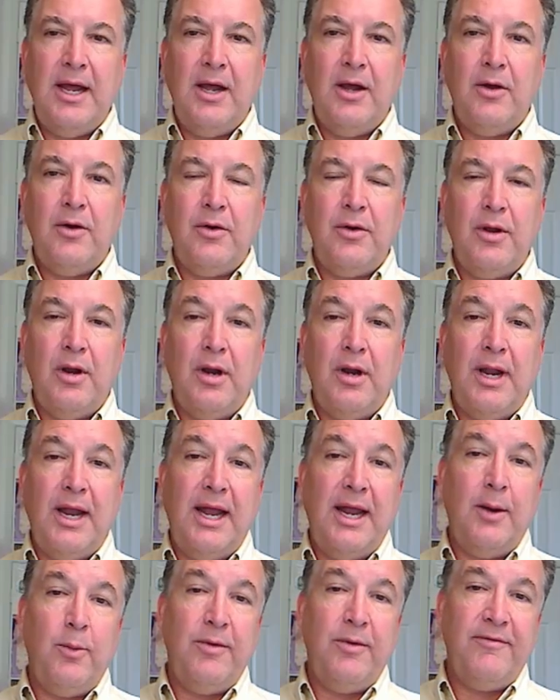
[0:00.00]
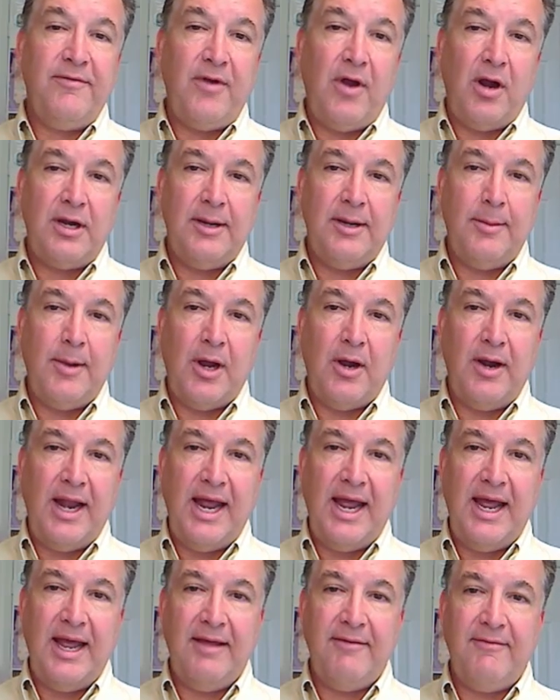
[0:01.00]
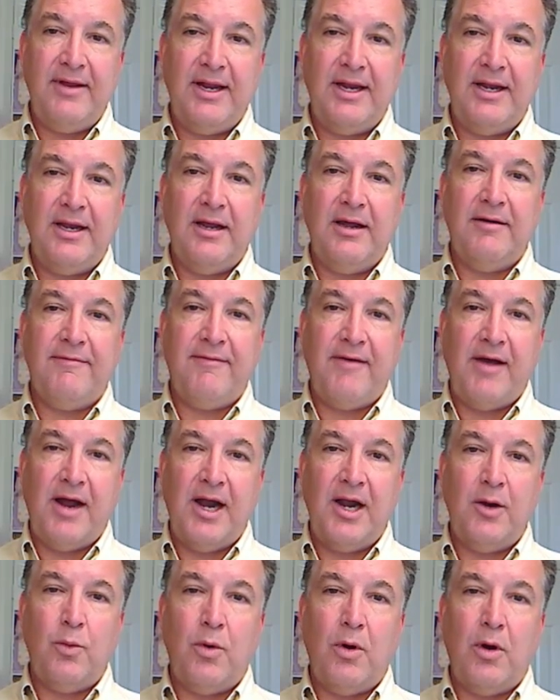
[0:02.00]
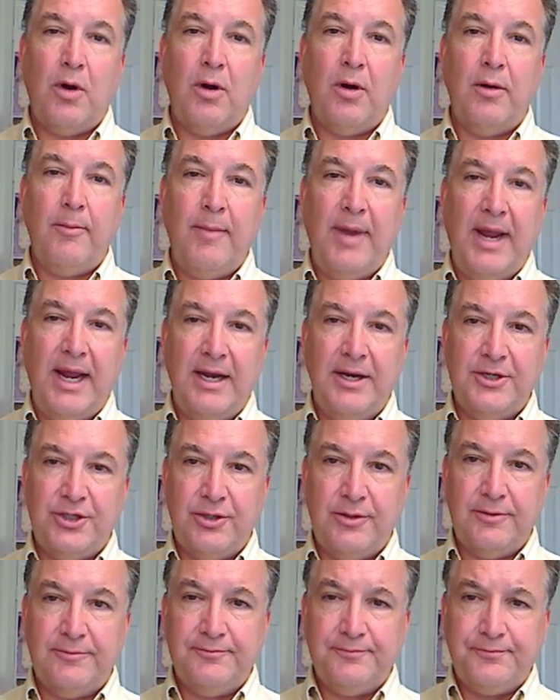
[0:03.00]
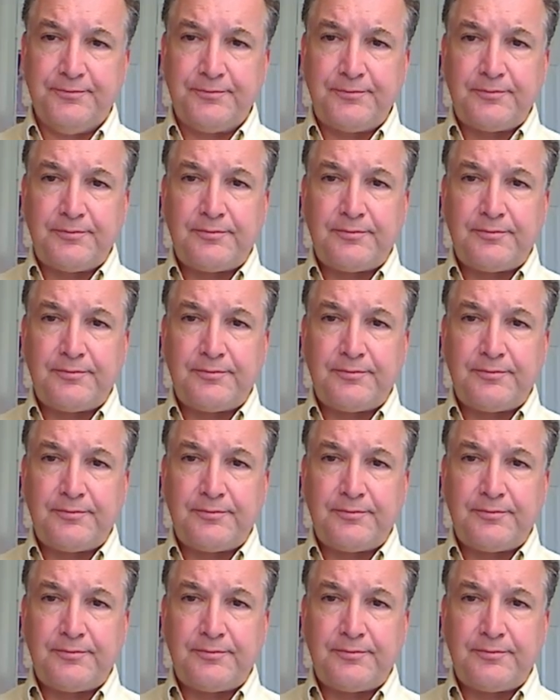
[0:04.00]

Now, and we've talked about having a firewall manager